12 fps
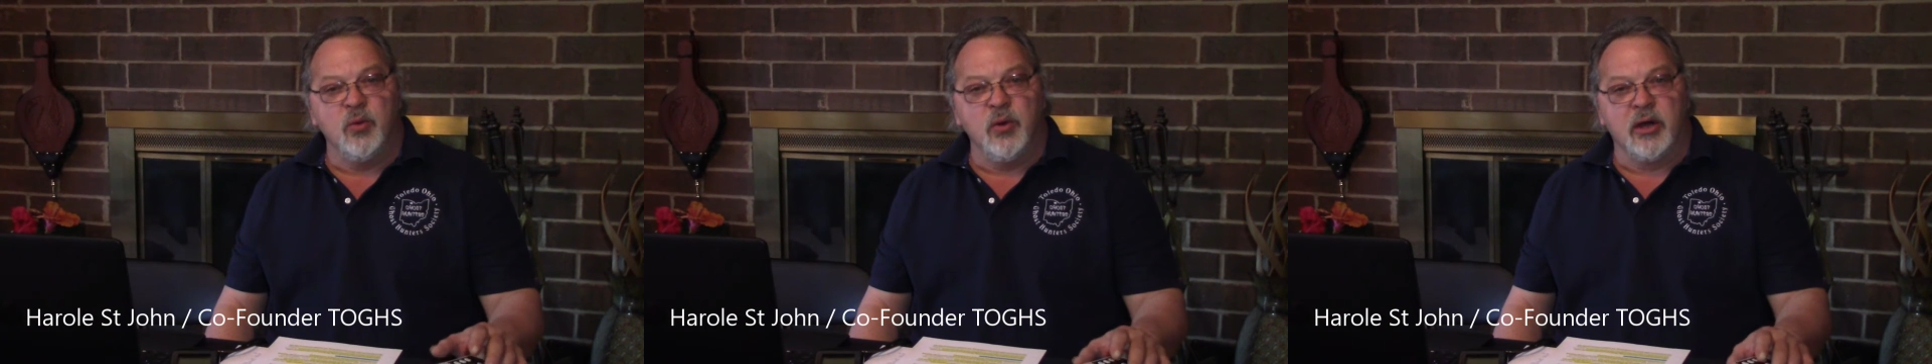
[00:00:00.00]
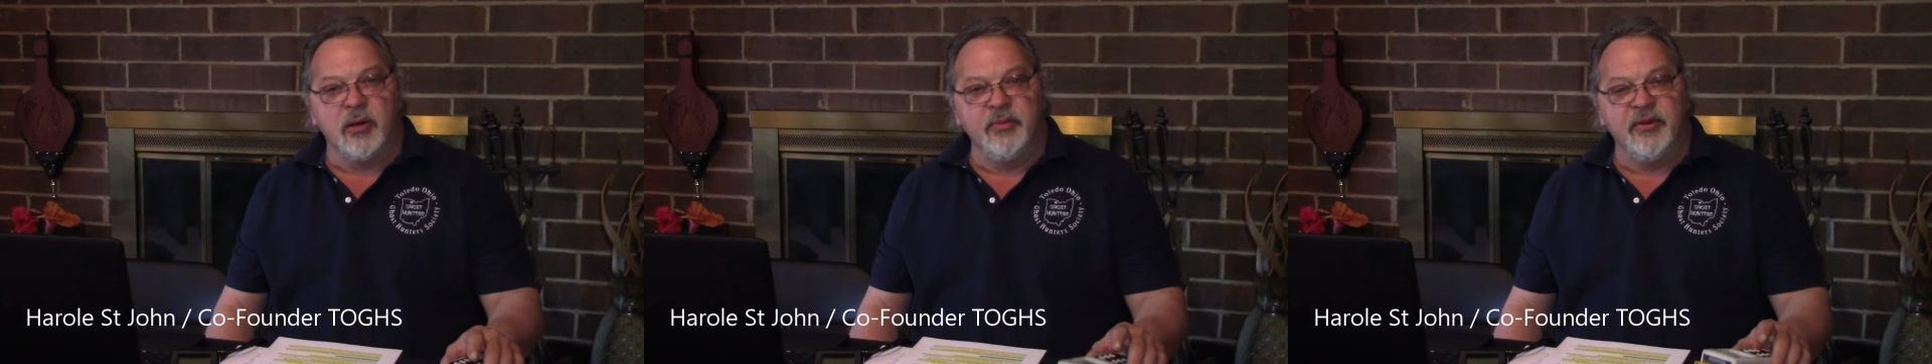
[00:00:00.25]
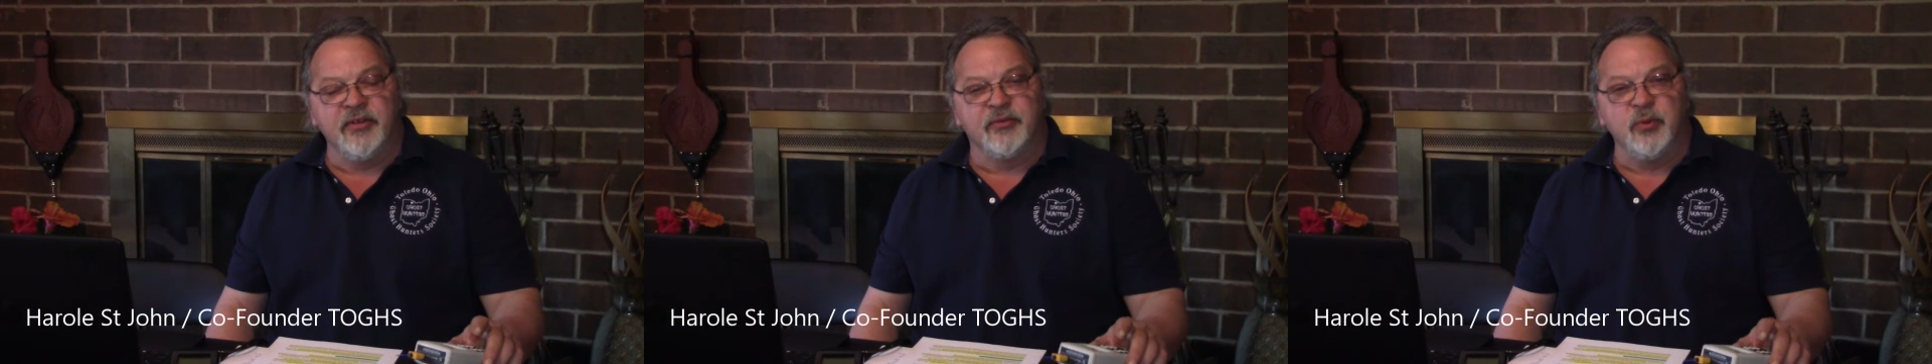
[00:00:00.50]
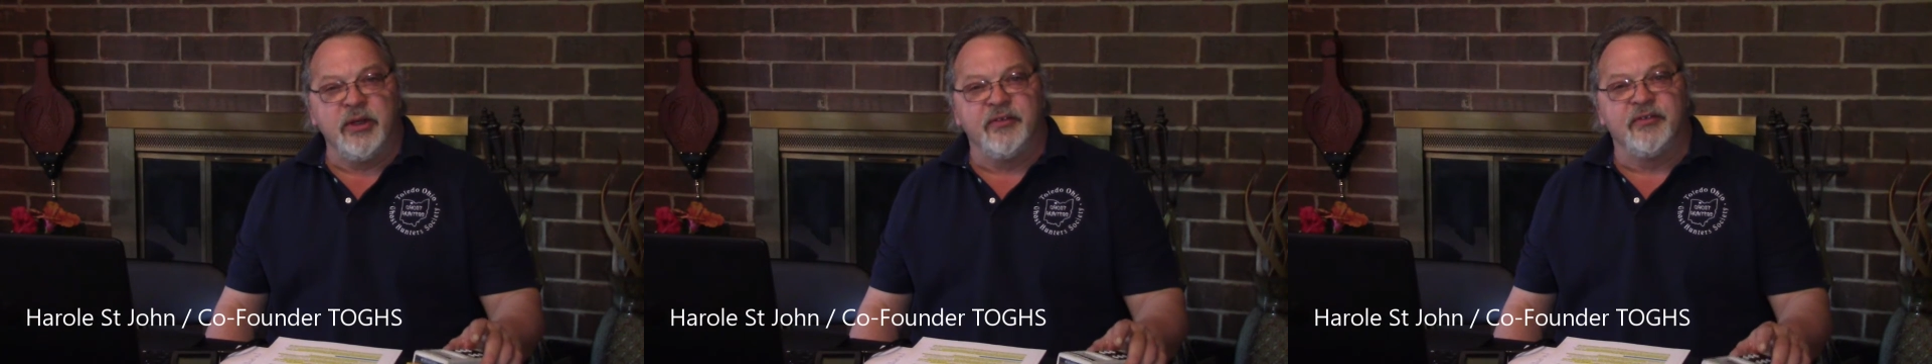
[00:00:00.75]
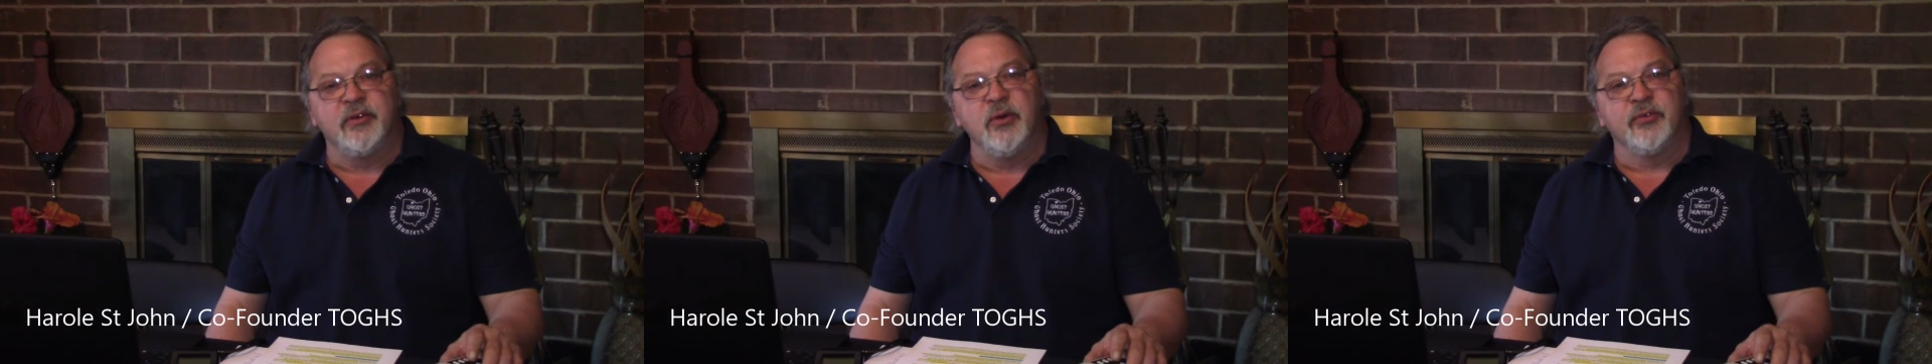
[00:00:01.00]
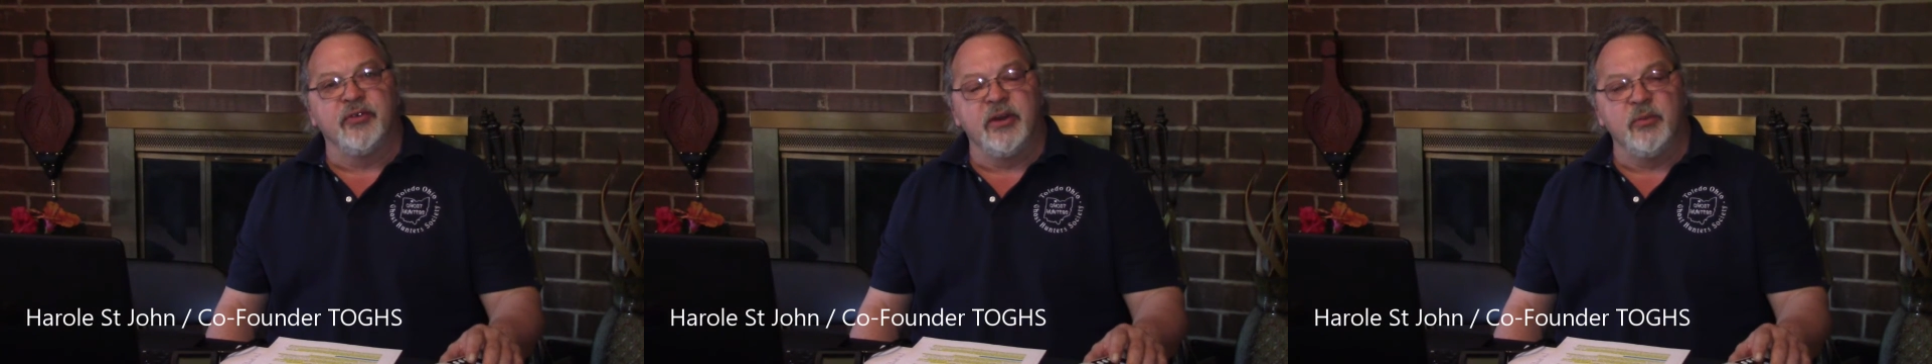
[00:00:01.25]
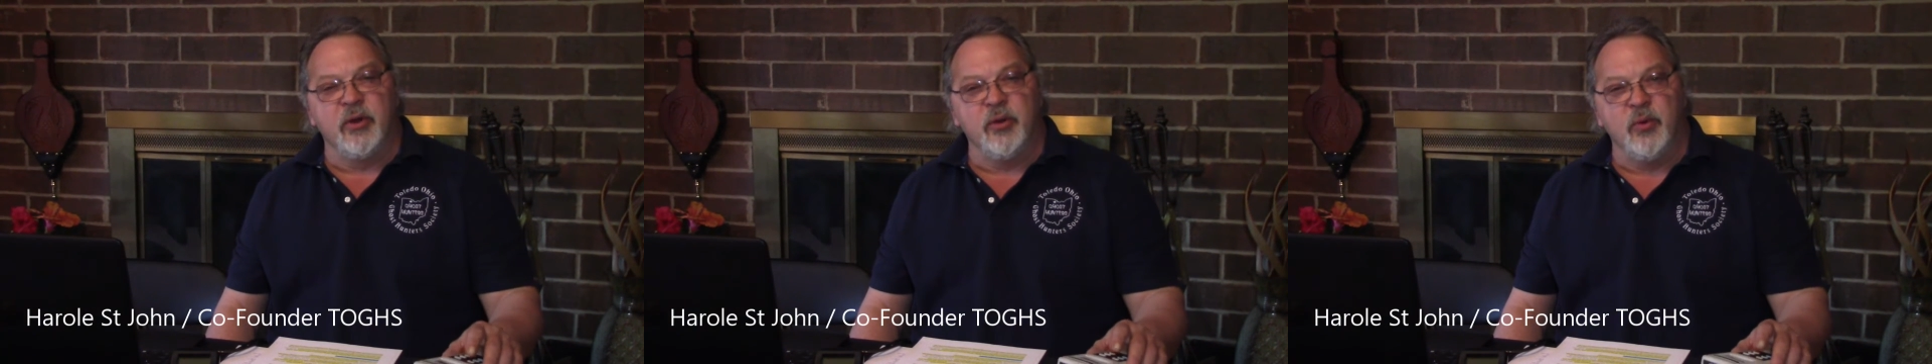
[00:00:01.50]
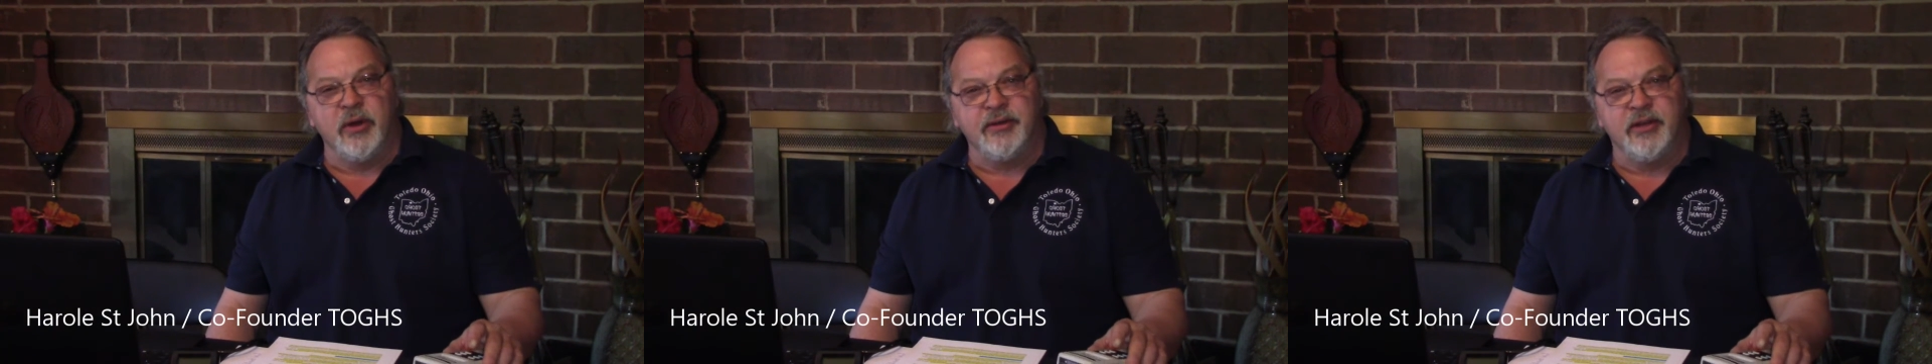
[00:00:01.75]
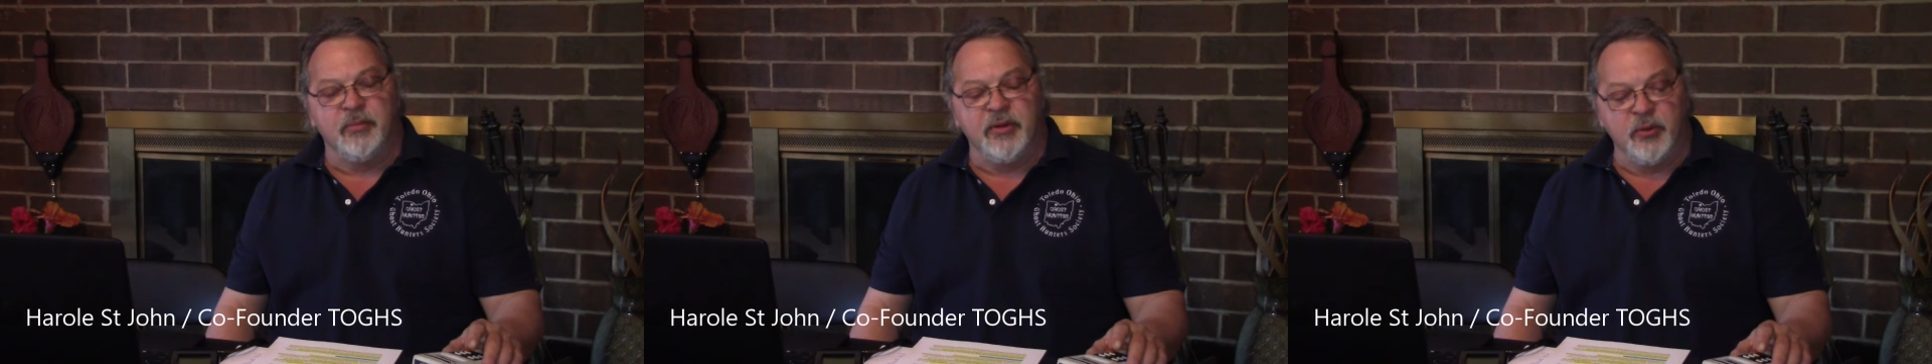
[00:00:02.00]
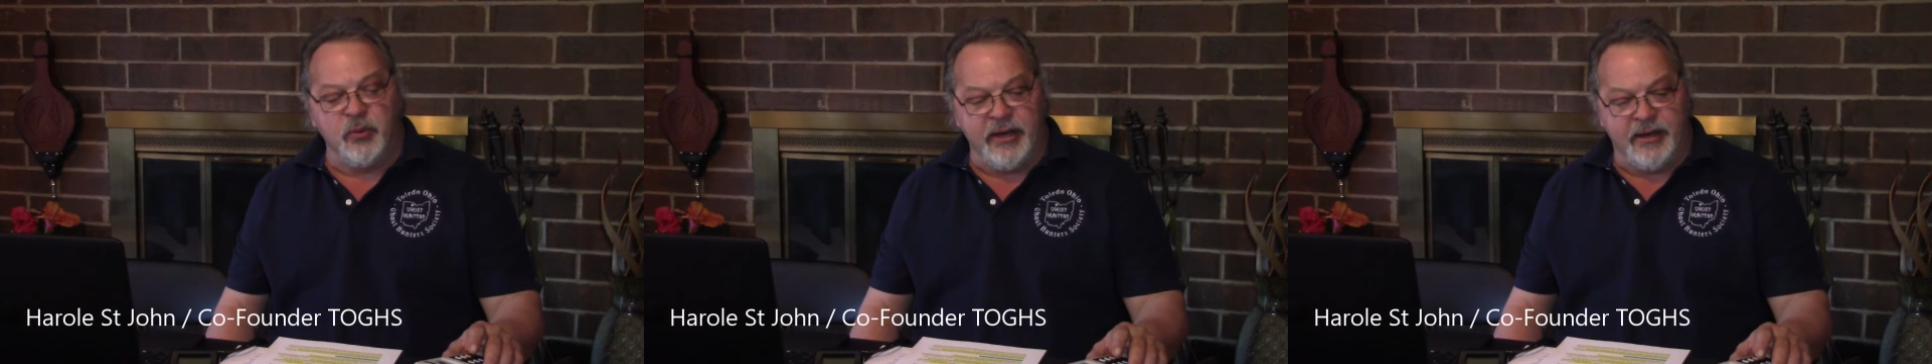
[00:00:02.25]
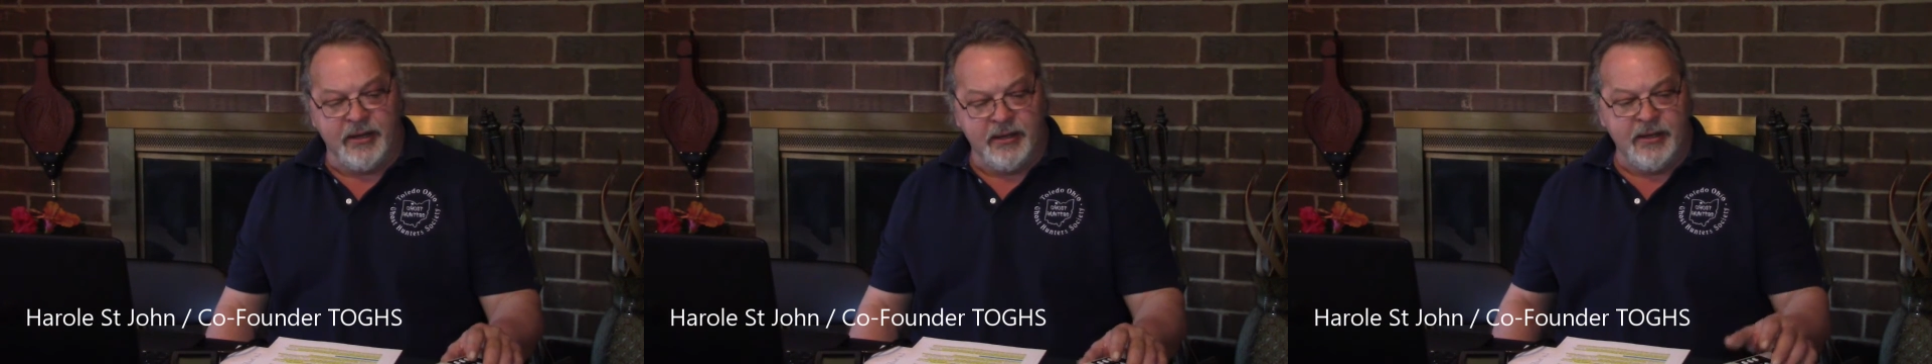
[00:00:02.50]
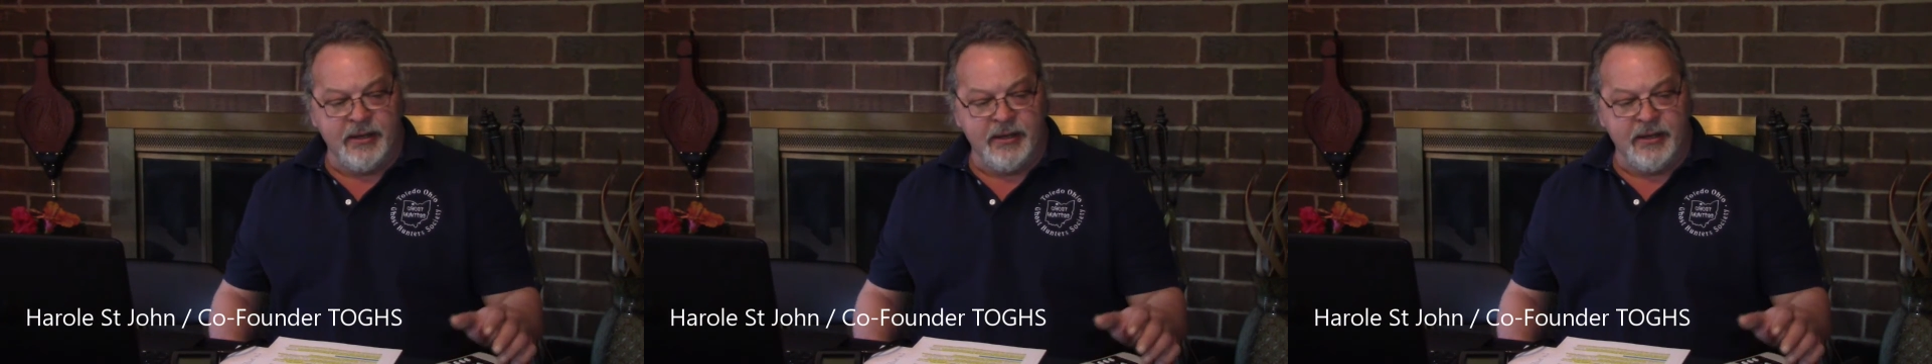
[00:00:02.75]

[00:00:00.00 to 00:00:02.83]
Welcome to this week's Ghost Hunting 101 Tip of the Week.